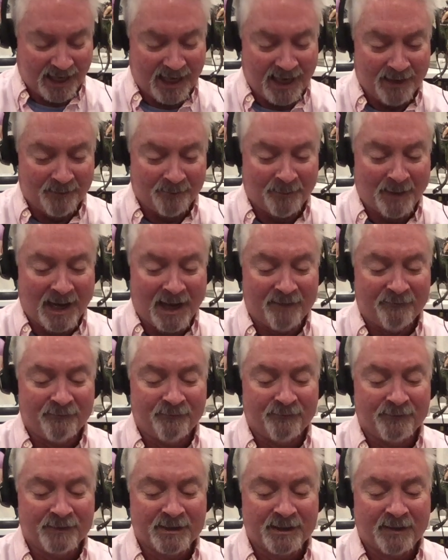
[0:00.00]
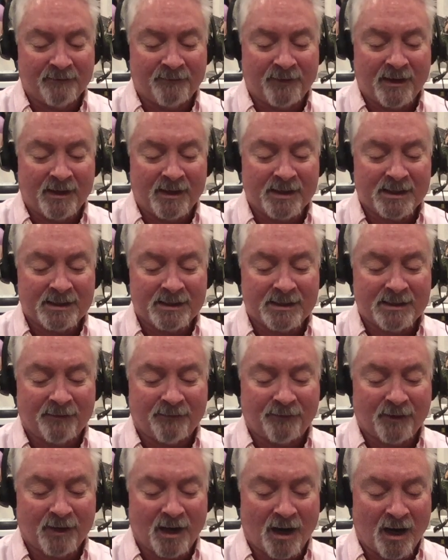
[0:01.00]
by di- various
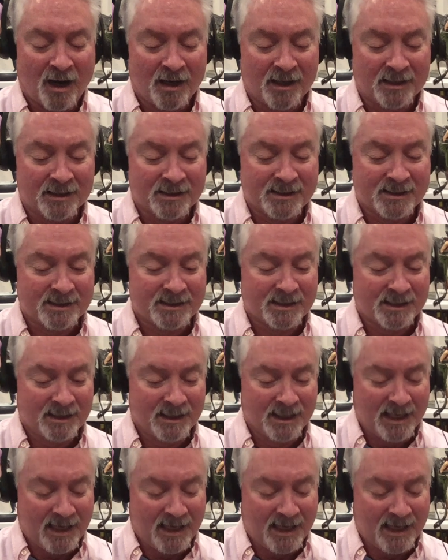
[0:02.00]
different artists,